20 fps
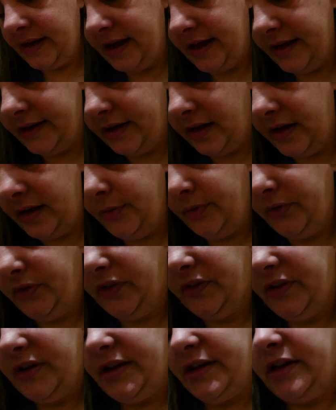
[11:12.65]
and I will
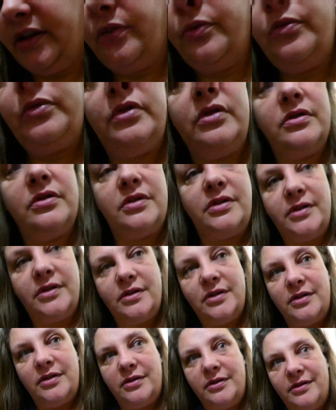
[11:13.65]
see you
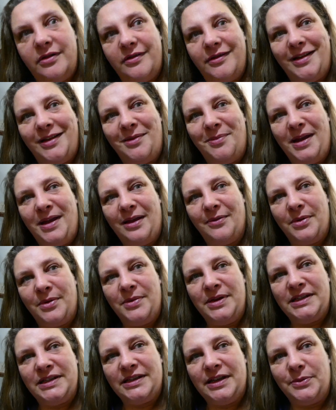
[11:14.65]
in a bit when
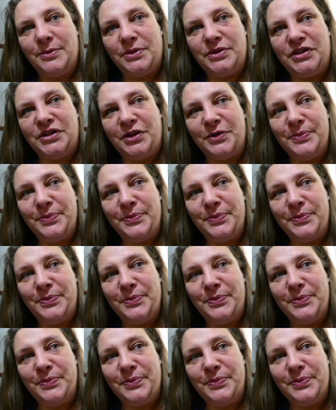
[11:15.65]
we decide what to